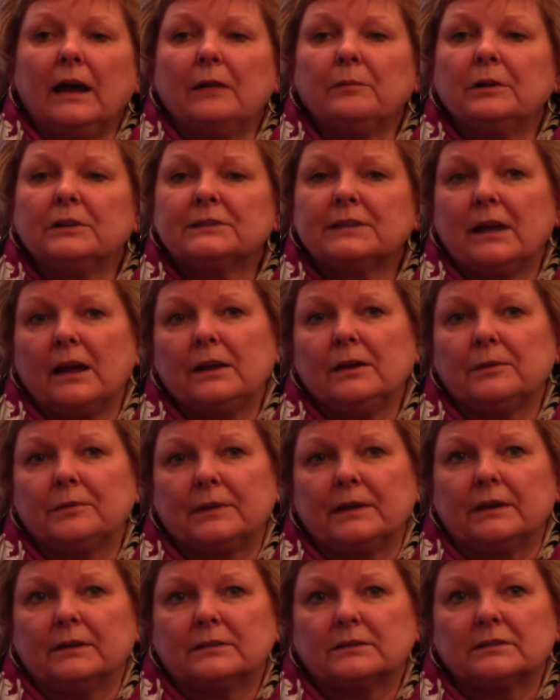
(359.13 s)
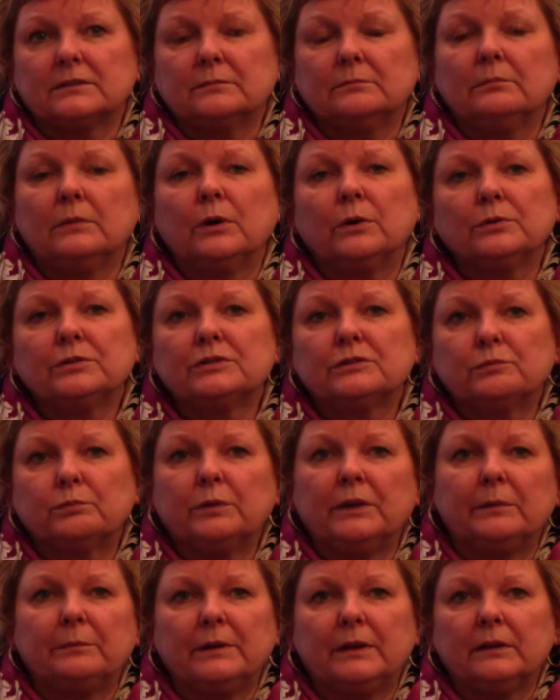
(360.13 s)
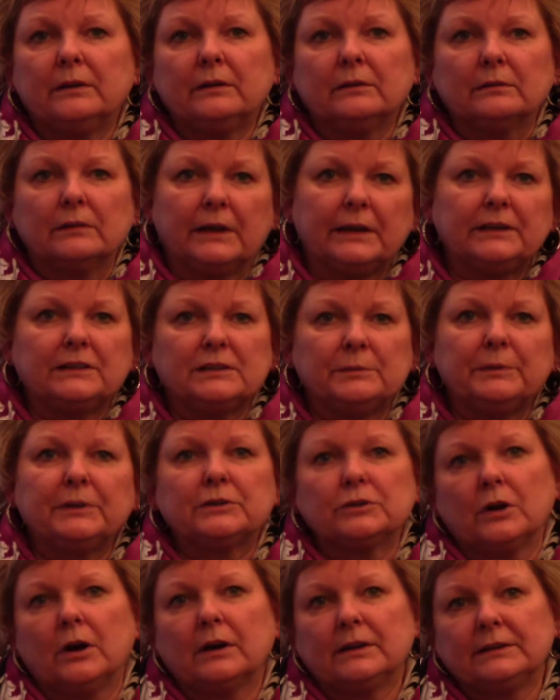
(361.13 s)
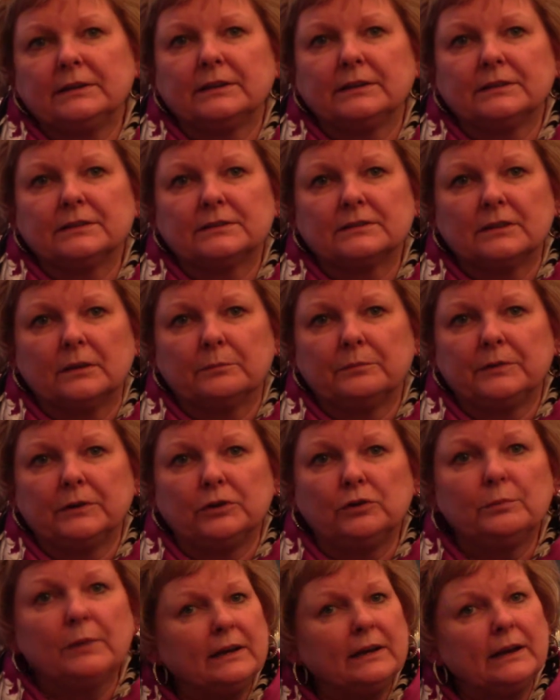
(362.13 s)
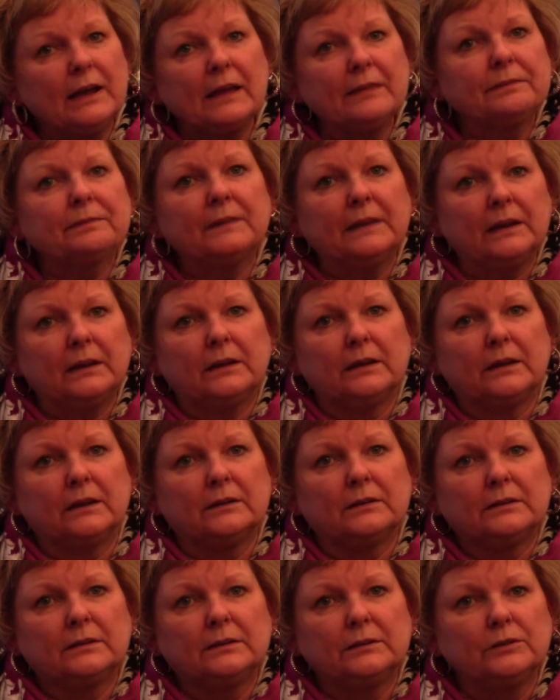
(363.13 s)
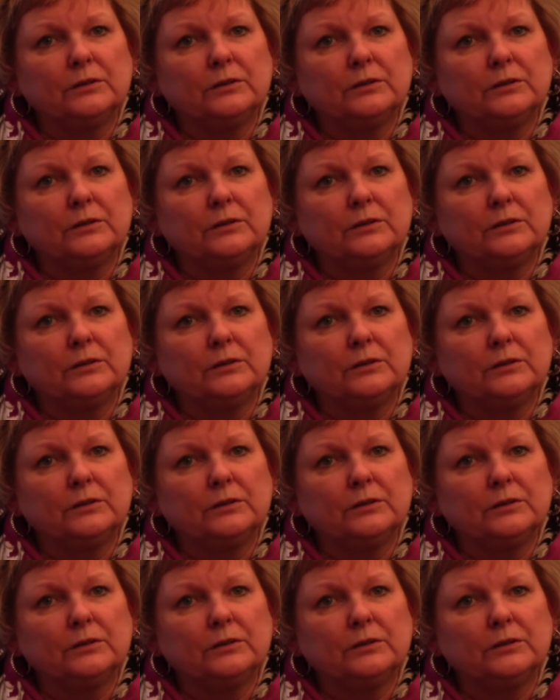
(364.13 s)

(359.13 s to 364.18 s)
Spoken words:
Tell you this, most women like to be talked into something. You not think it.